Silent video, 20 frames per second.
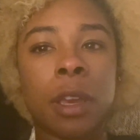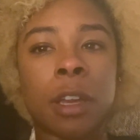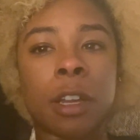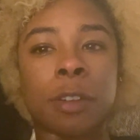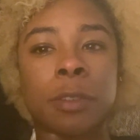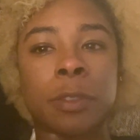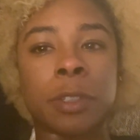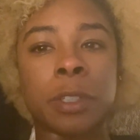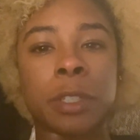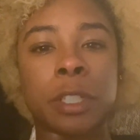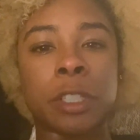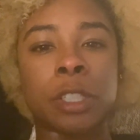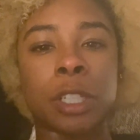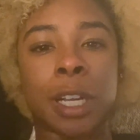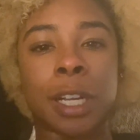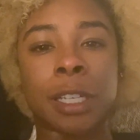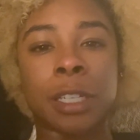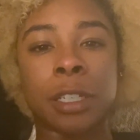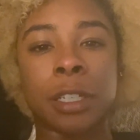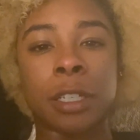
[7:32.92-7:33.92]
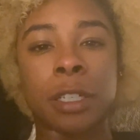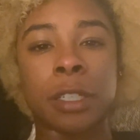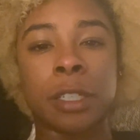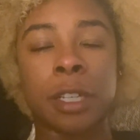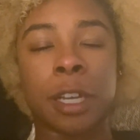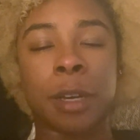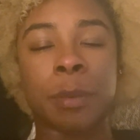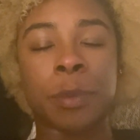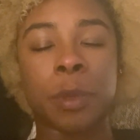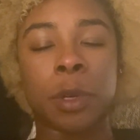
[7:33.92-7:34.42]
I'm really trying to
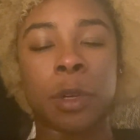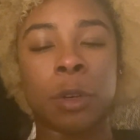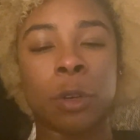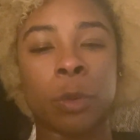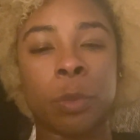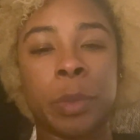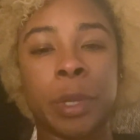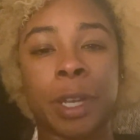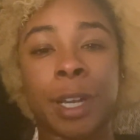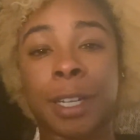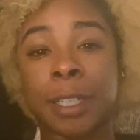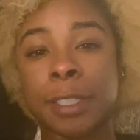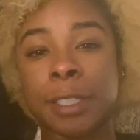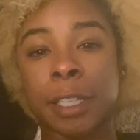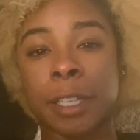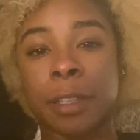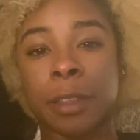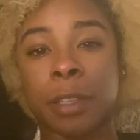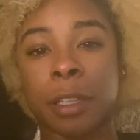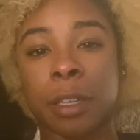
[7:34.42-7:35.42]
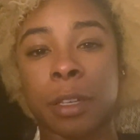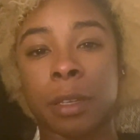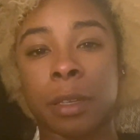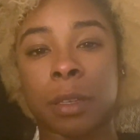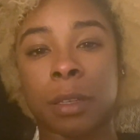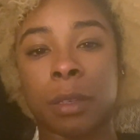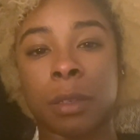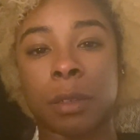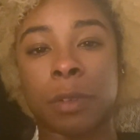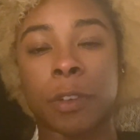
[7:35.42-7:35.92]
adopt the whole Beyonce
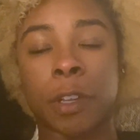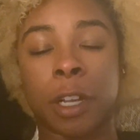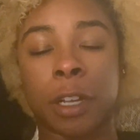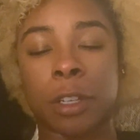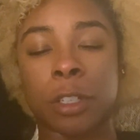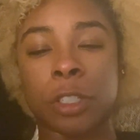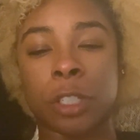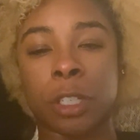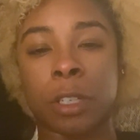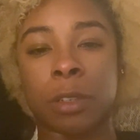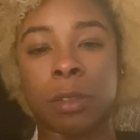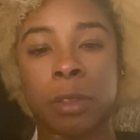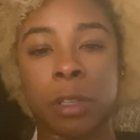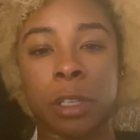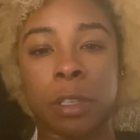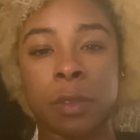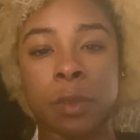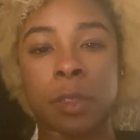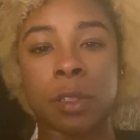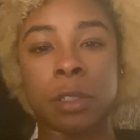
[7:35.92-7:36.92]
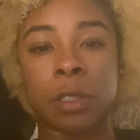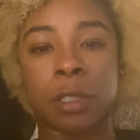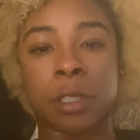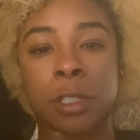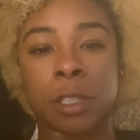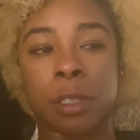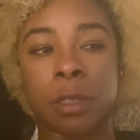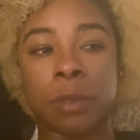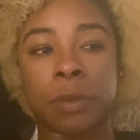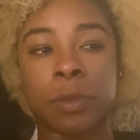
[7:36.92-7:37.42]
thing of how she only gives
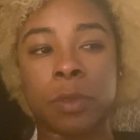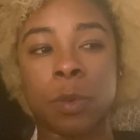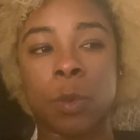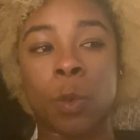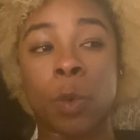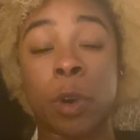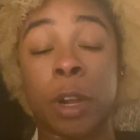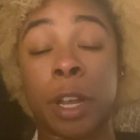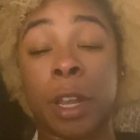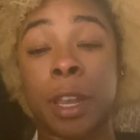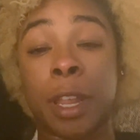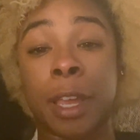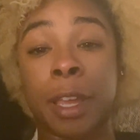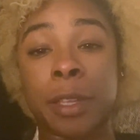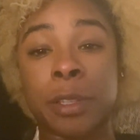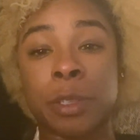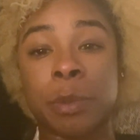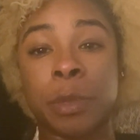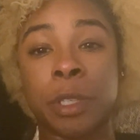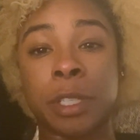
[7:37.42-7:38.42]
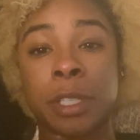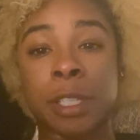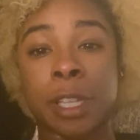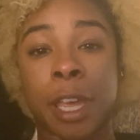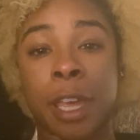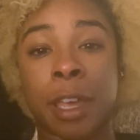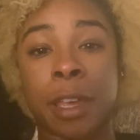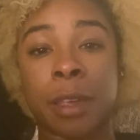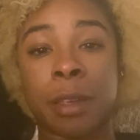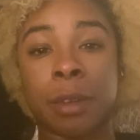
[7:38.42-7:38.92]
herself one day to be
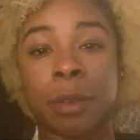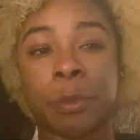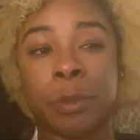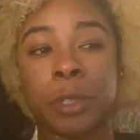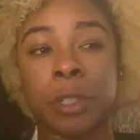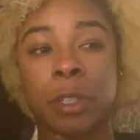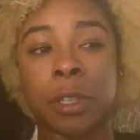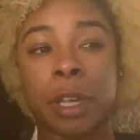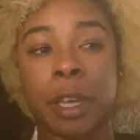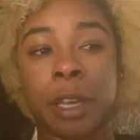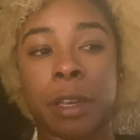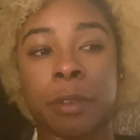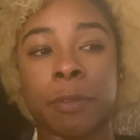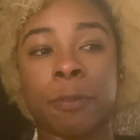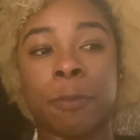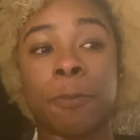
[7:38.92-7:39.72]
sad, but like,